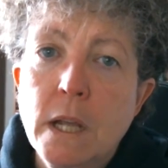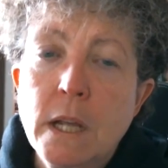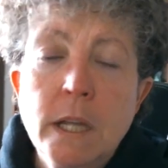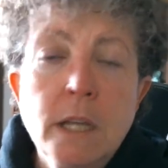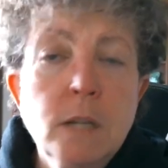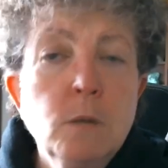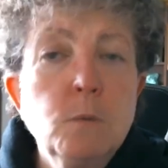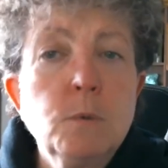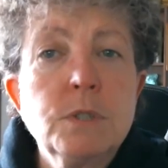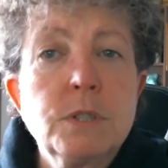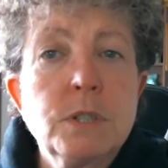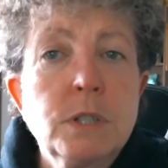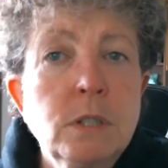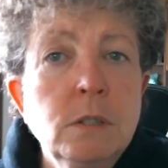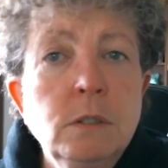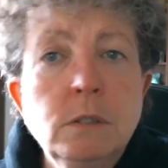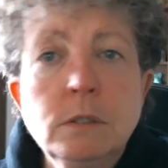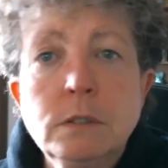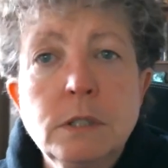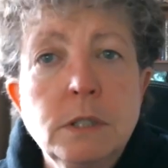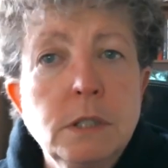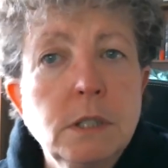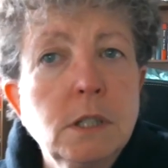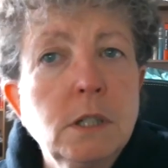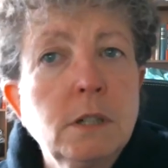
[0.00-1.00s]
He was
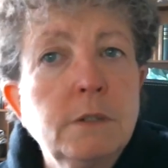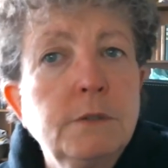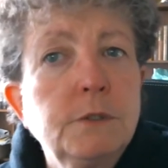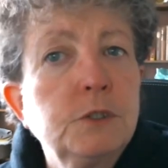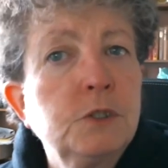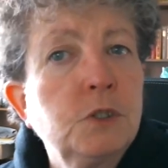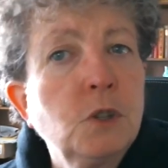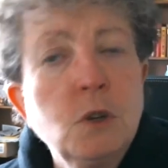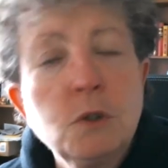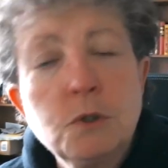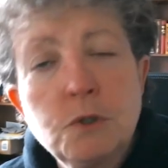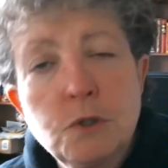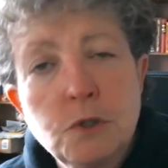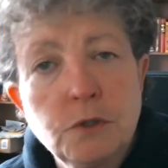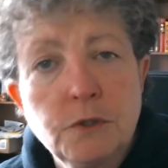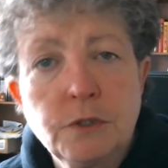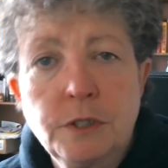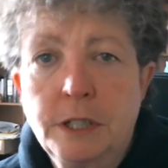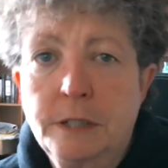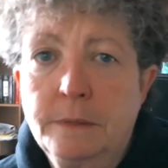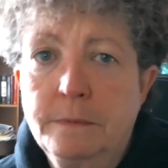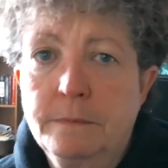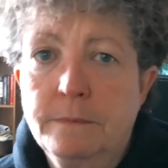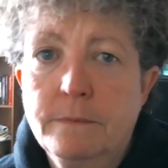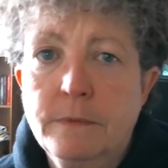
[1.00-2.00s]
guilty of
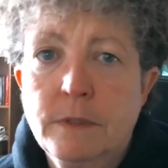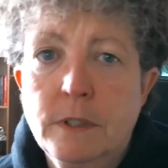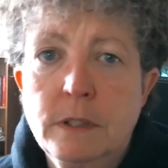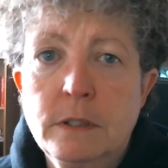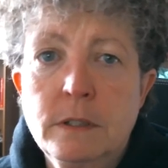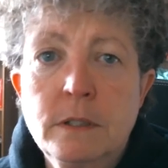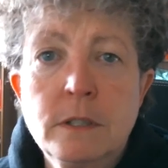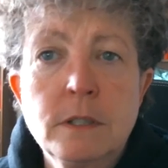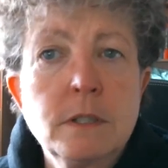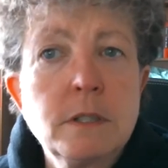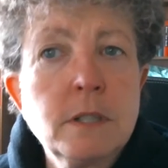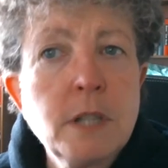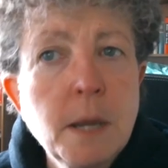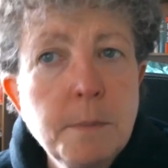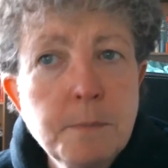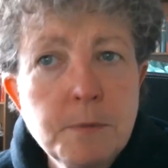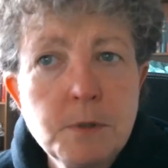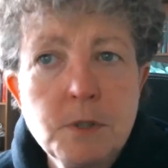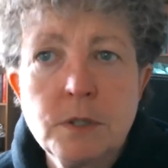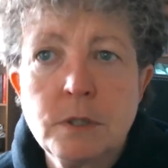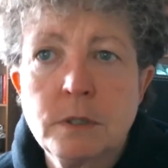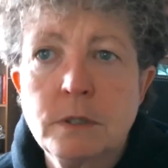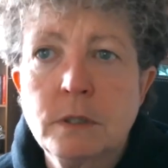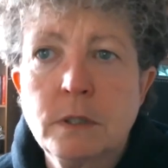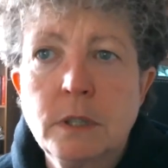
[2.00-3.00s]
adultery,
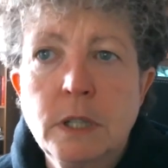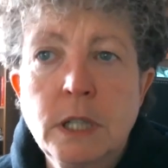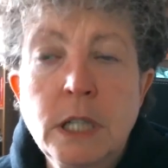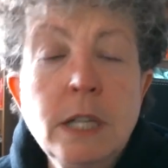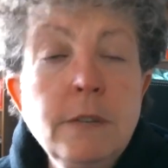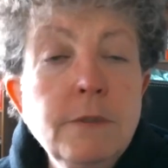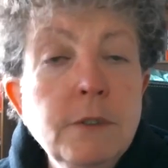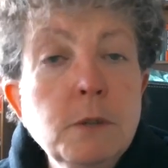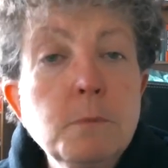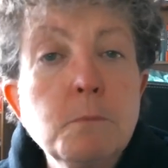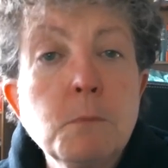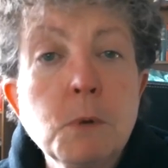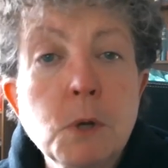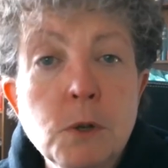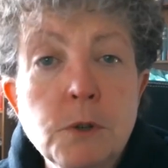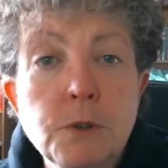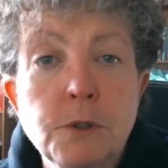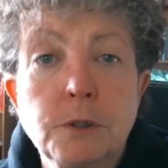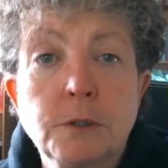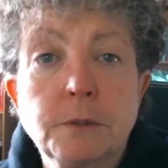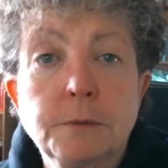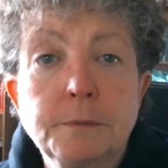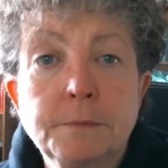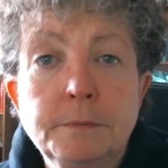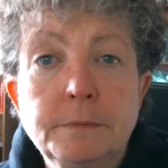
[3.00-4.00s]
deception, even
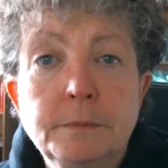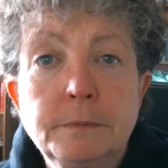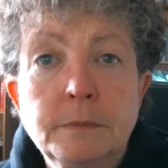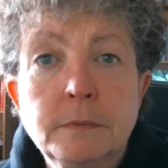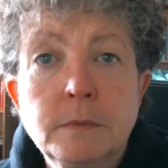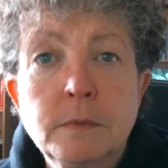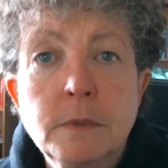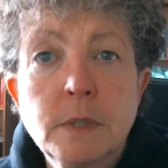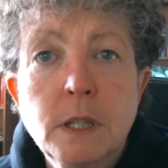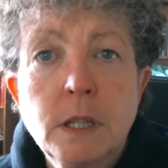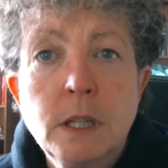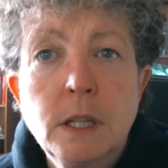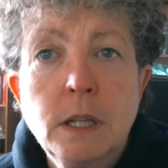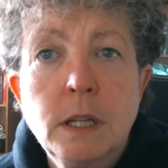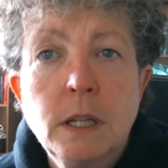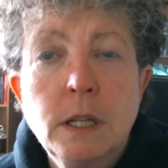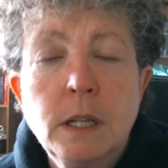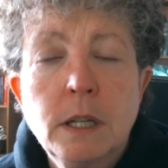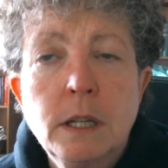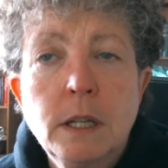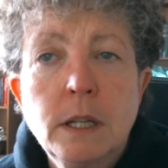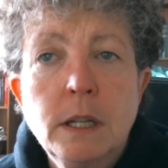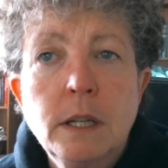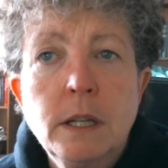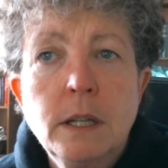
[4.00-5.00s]
murder.
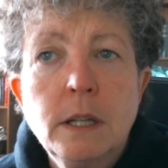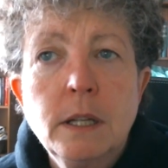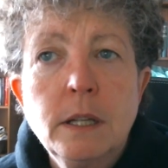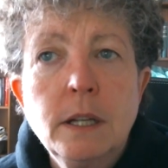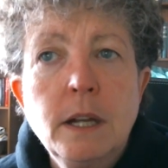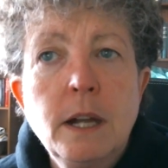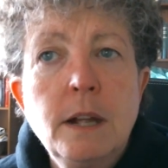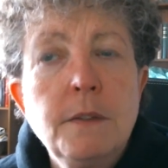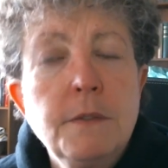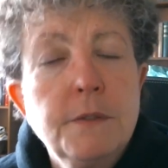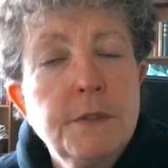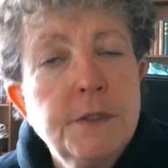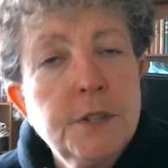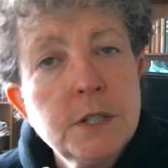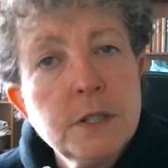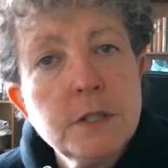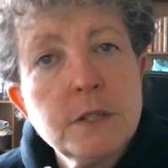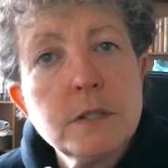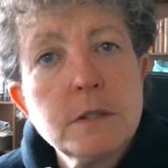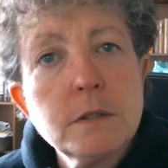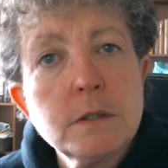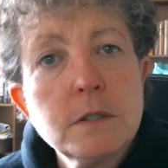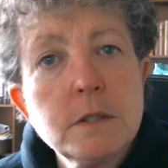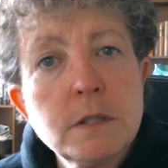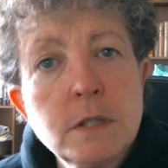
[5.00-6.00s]
And
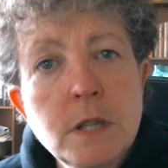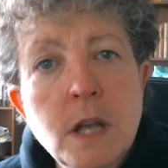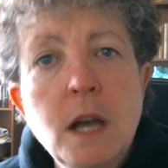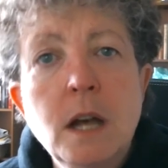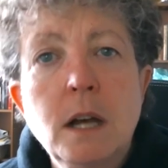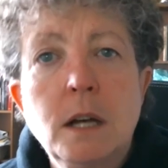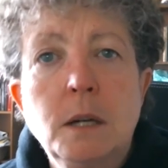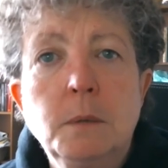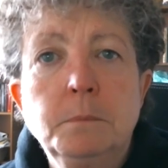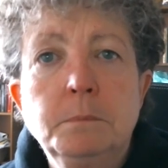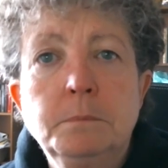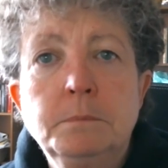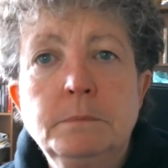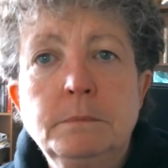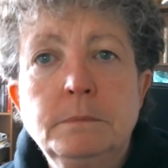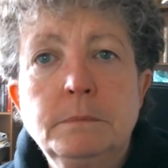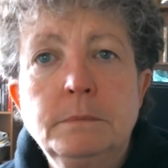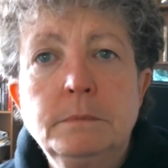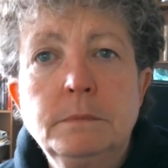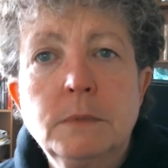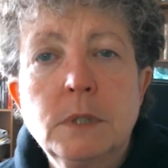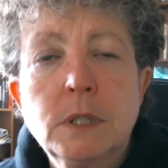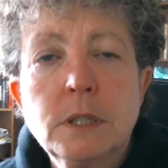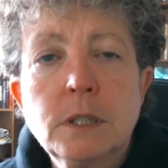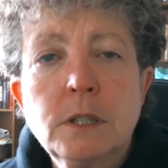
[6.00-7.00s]
this psalm
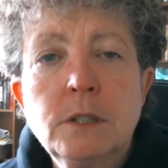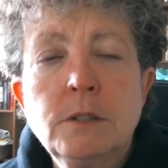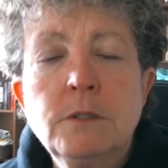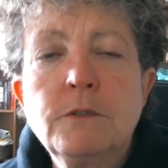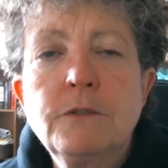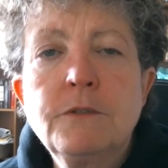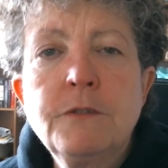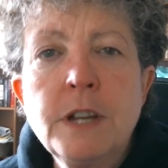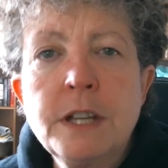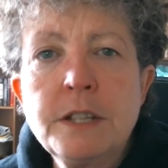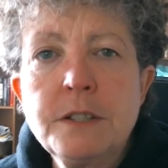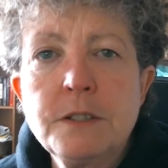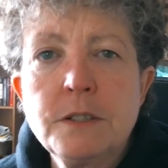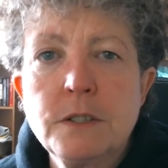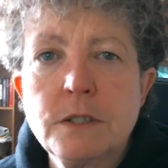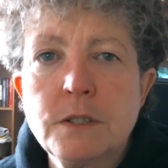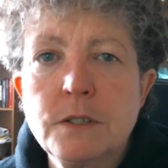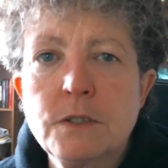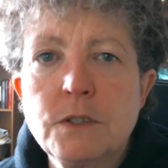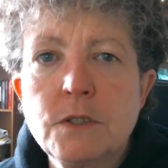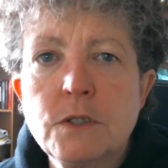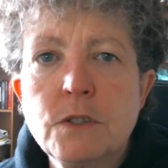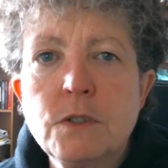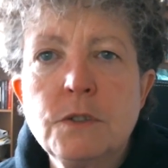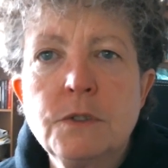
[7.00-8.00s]

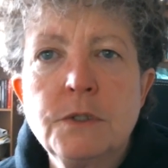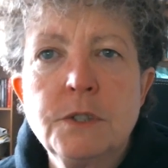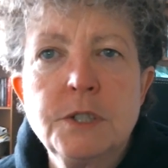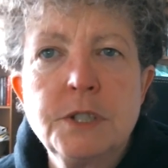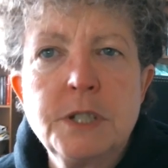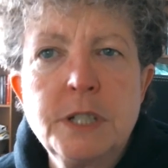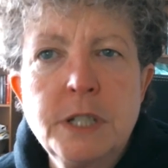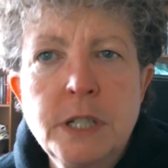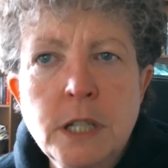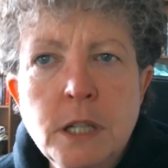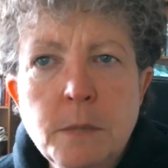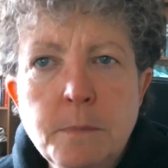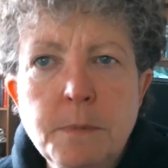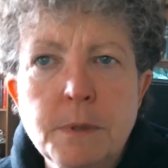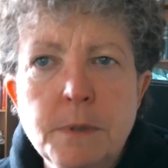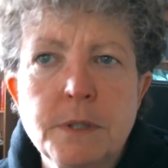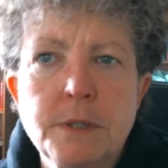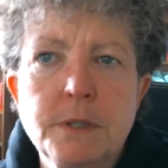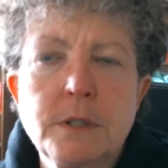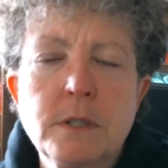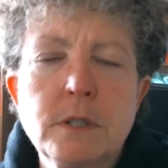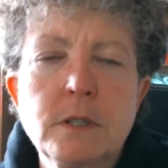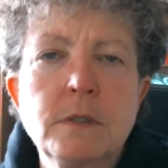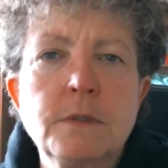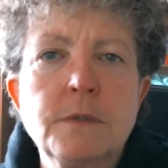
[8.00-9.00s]
confesses the
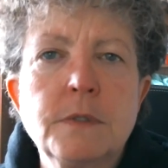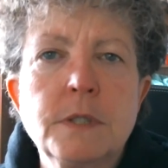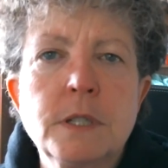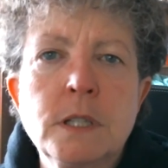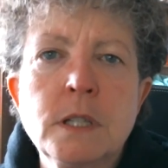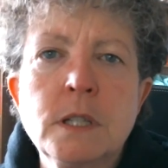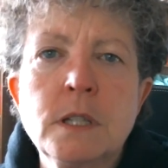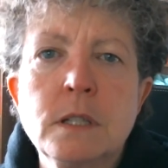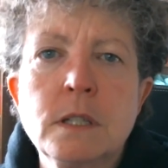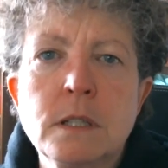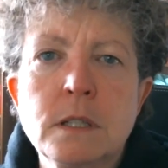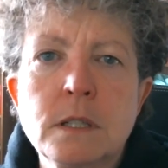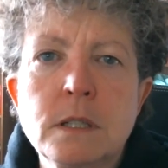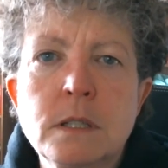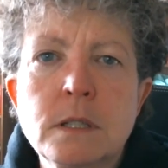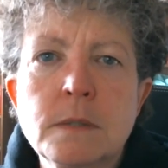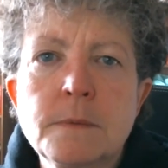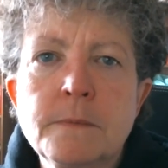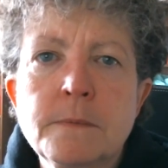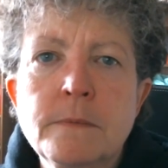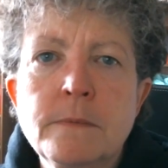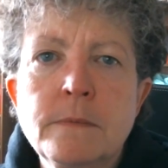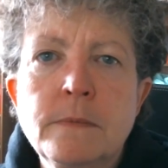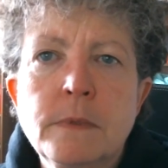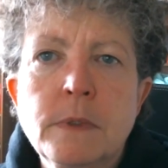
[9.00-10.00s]
deepest of sins
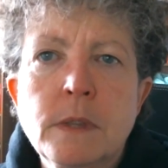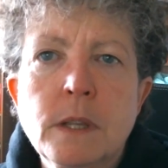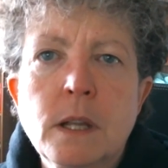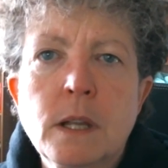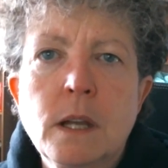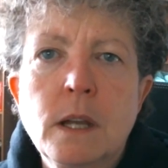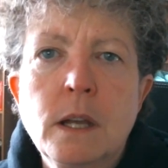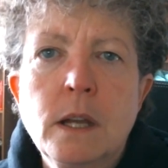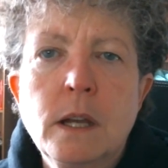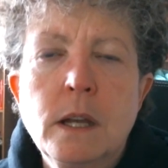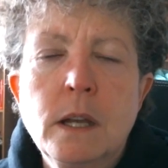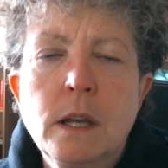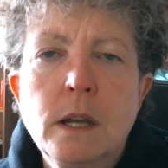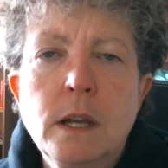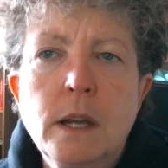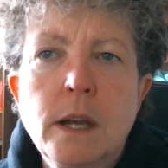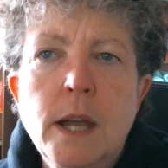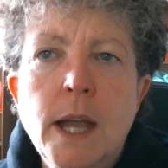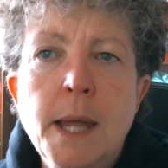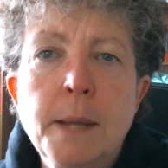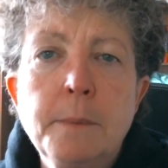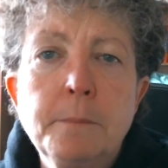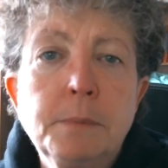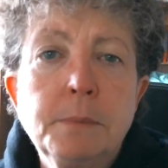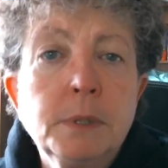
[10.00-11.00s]

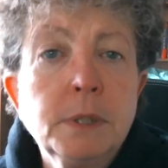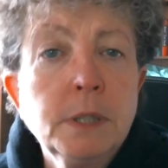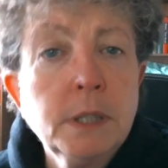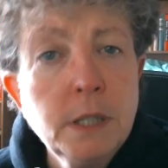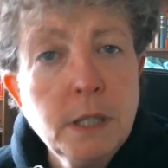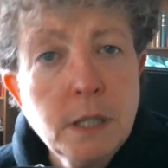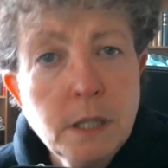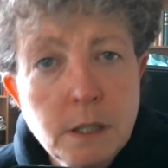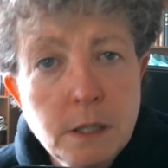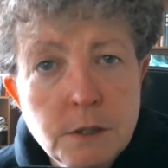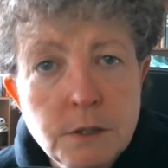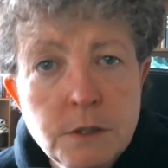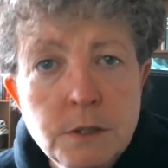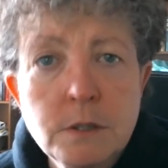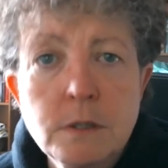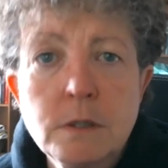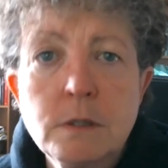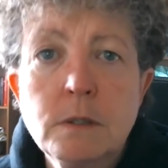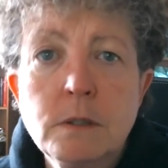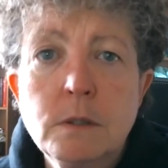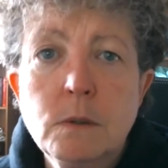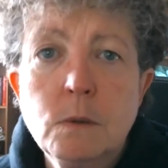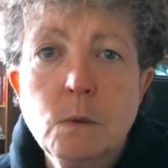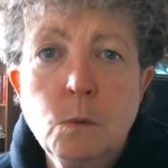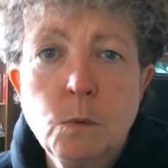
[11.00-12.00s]
and pleads
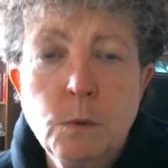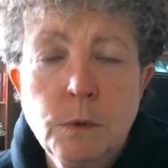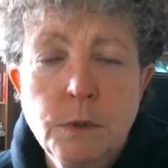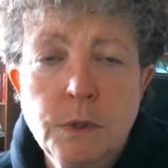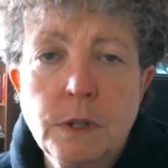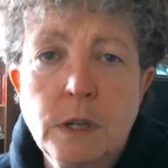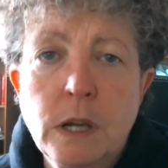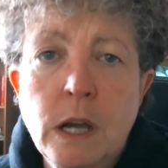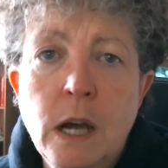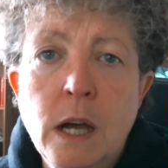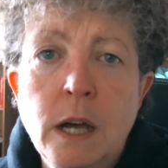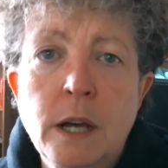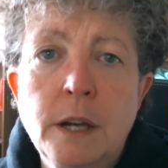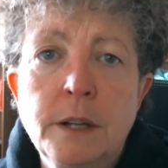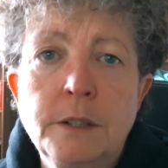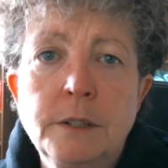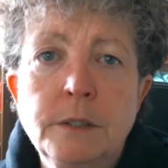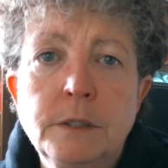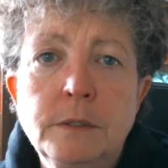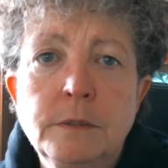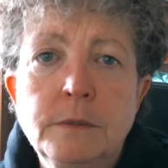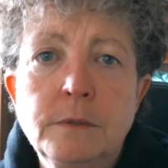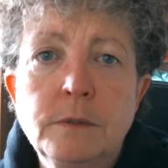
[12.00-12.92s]
with God